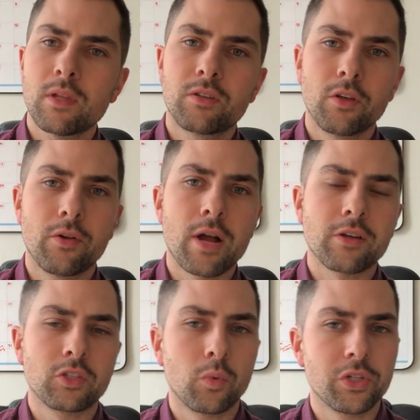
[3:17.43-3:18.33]
so they're now
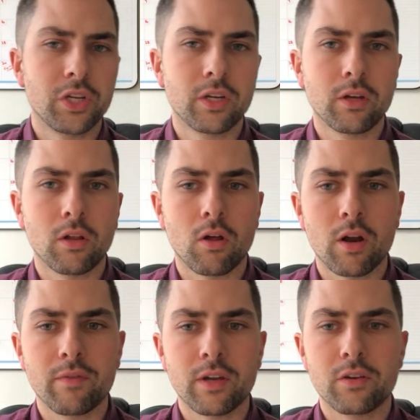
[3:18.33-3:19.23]
switching a
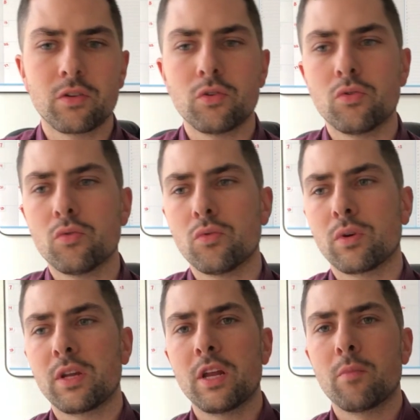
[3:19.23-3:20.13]
lot of it to
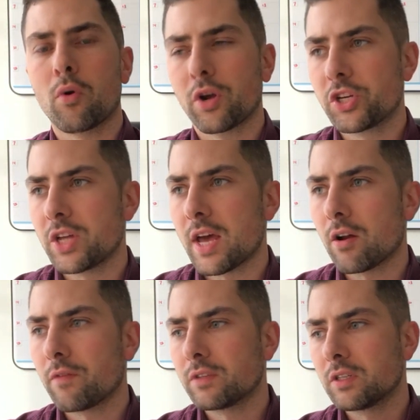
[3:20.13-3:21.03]
Canadian mortgage debt.
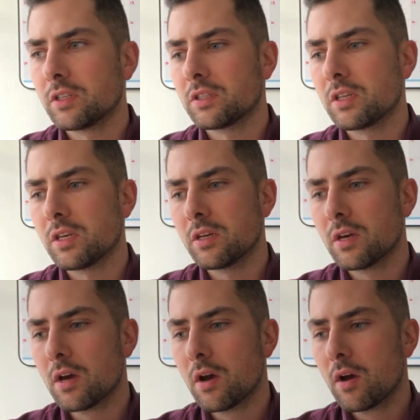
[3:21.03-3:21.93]
Obviously, is the
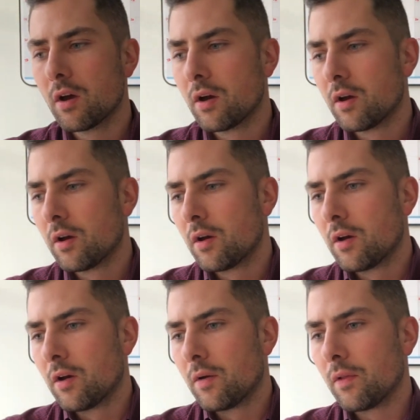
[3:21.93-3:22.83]

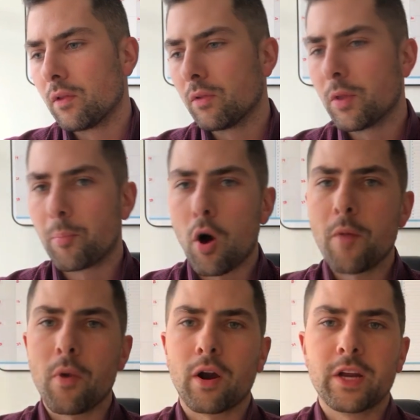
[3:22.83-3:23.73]
the
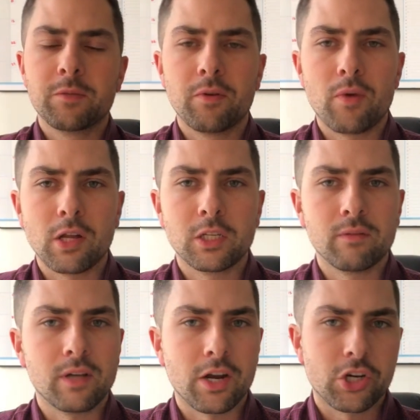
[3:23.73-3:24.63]
bond market has been
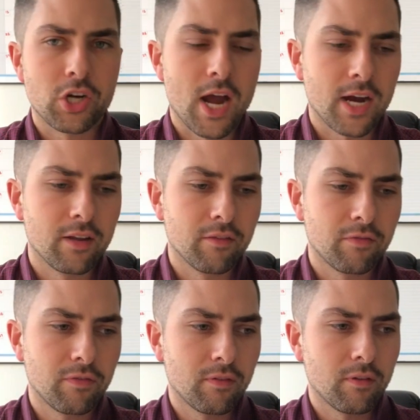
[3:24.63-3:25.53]
relatively
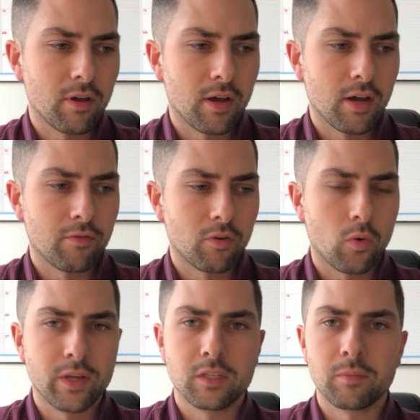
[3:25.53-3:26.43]
unattractive uh, for
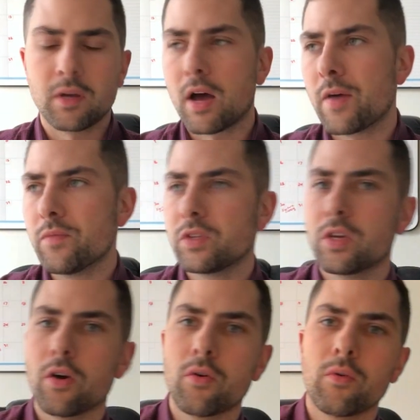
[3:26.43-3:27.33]
quite some time.
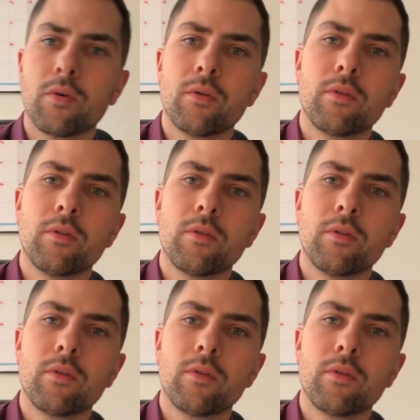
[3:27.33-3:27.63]
So